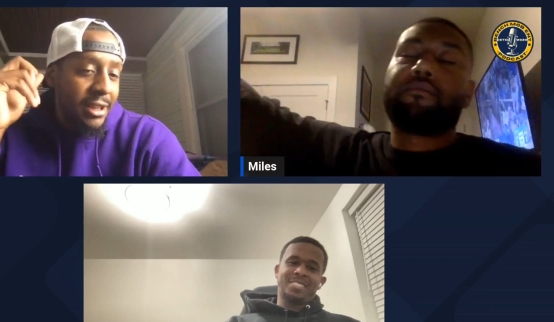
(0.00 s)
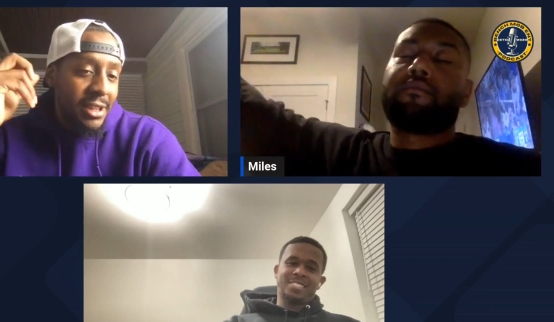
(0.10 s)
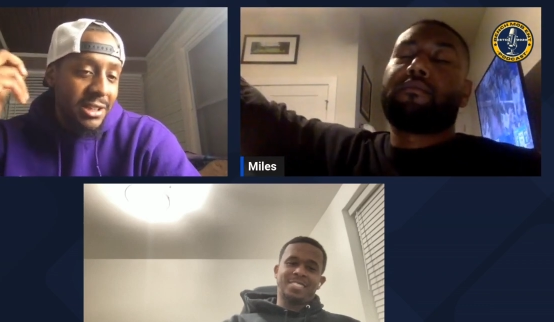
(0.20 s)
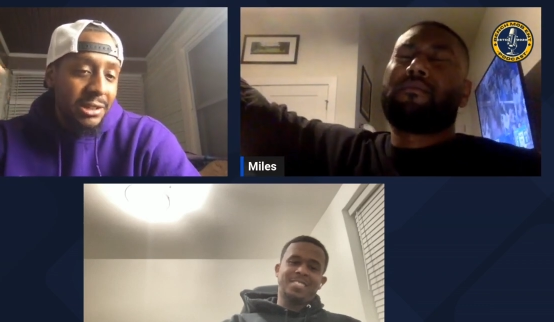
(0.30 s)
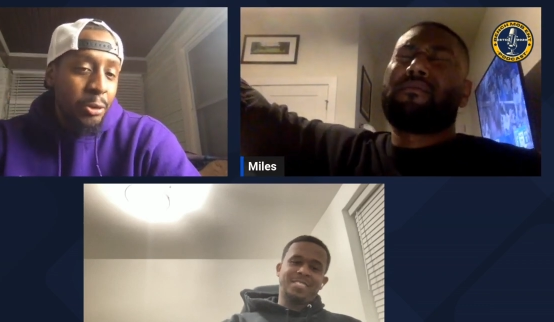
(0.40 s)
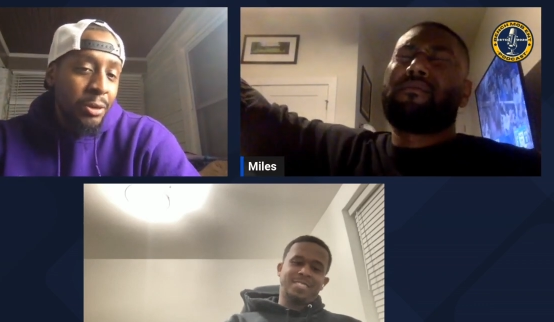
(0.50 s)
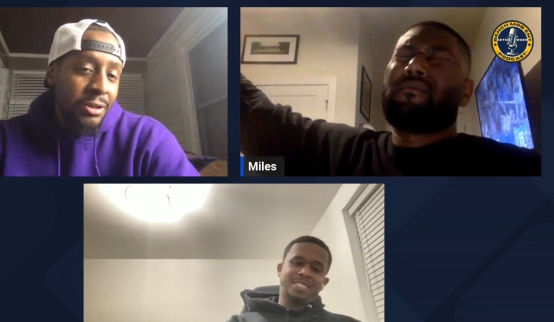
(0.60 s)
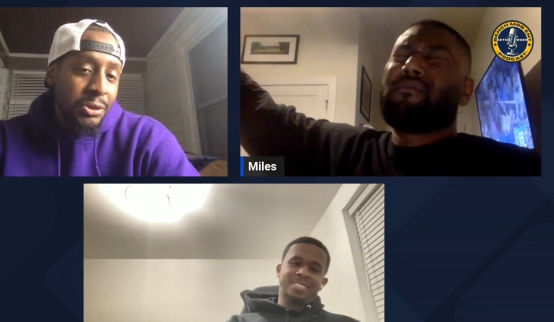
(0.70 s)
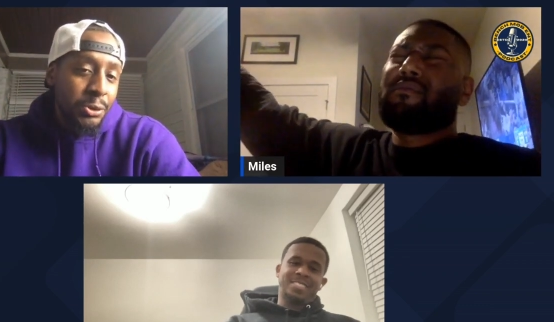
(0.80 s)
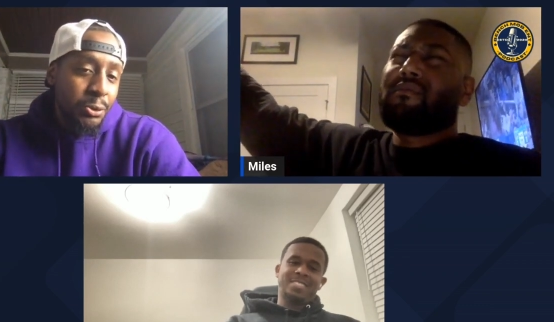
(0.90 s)
Speaker 1: He's
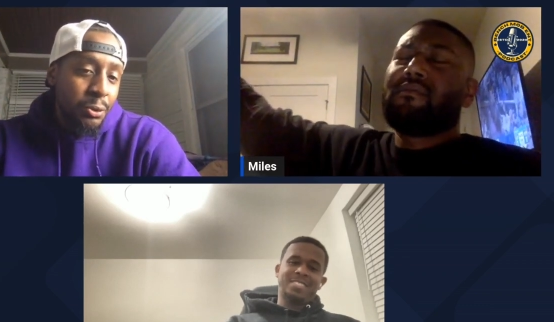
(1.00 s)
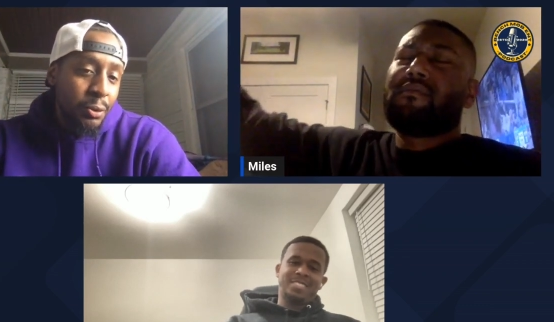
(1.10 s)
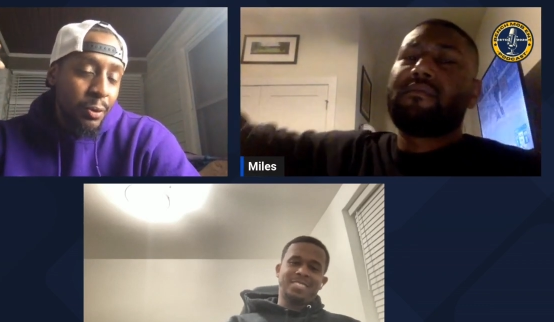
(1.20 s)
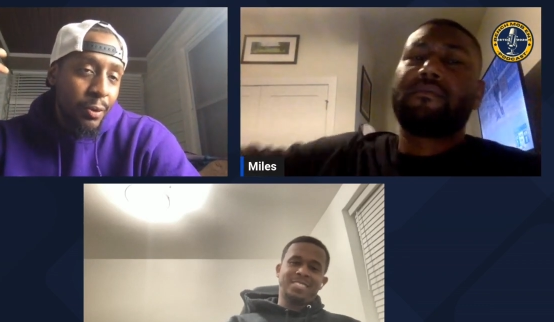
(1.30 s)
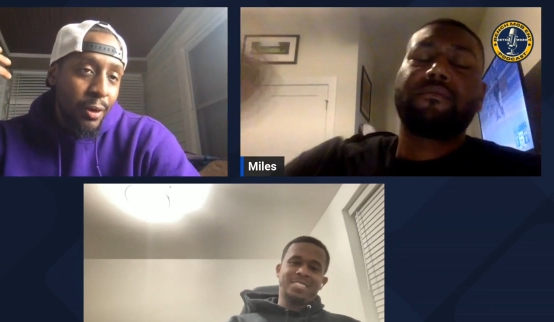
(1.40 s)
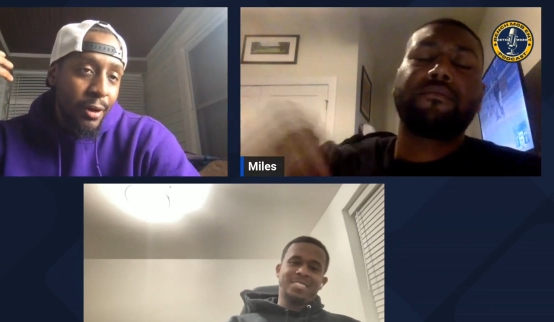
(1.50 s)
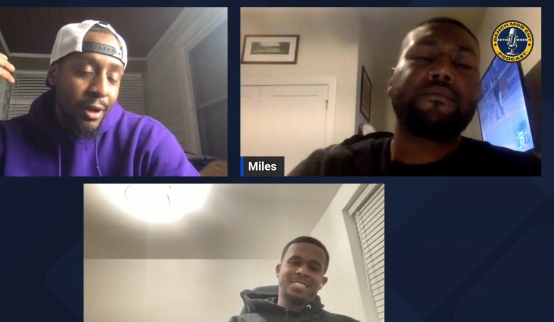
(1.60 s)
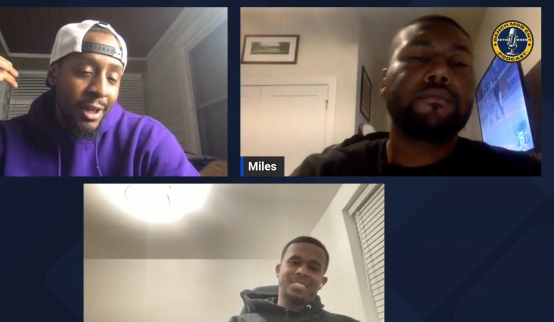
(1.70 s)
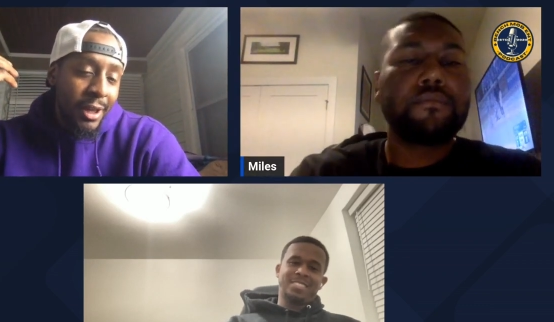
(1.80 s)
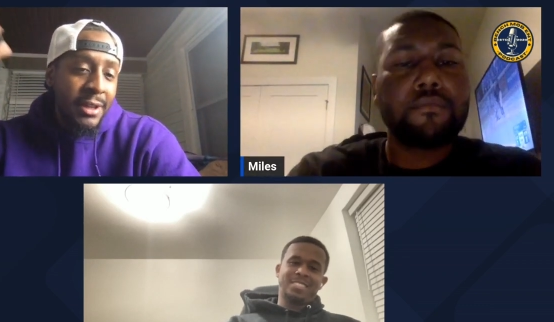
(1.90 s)
alluding to
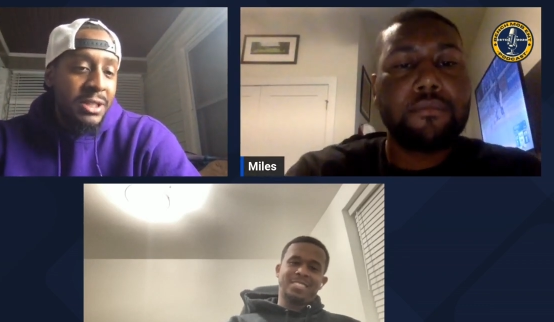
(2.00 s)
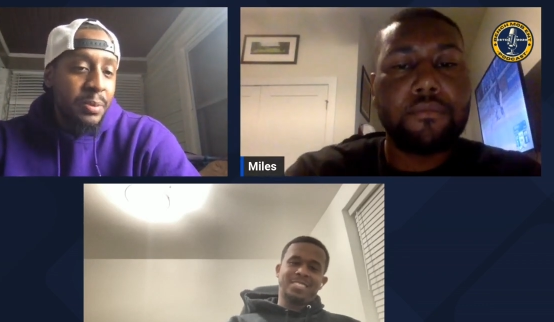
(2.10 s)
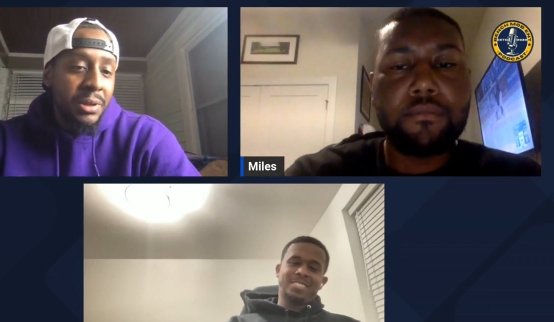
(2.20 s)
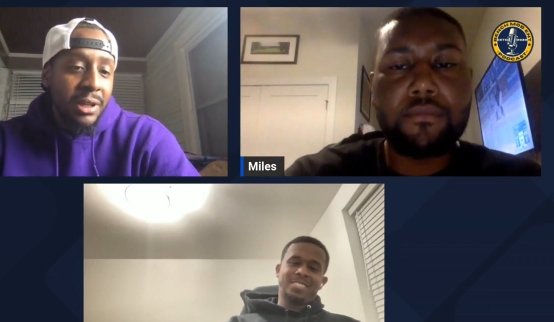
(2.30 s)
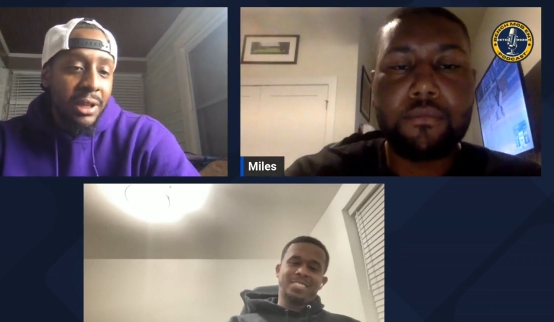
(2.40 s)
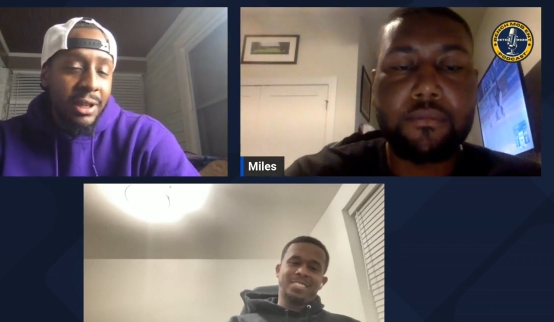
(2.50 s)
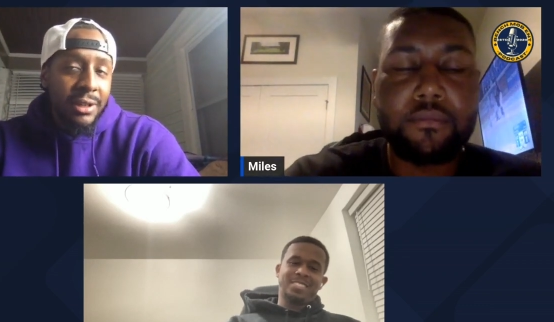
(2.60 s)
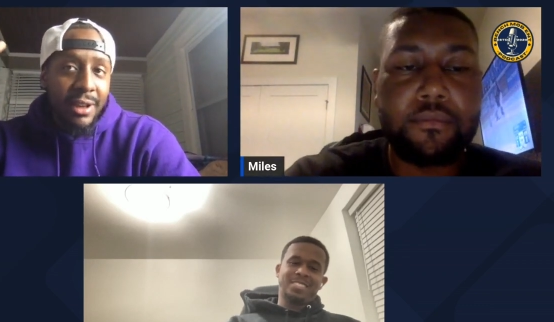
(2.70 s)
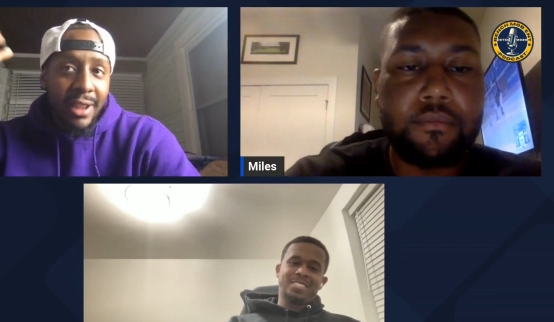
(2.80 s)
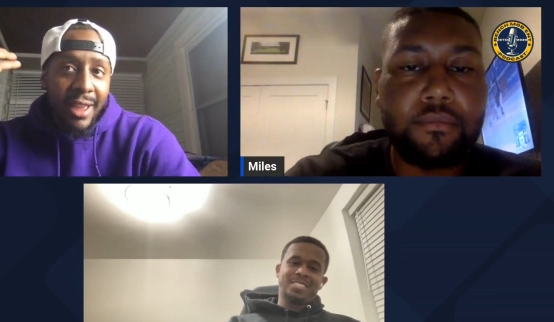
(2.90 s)
ESPN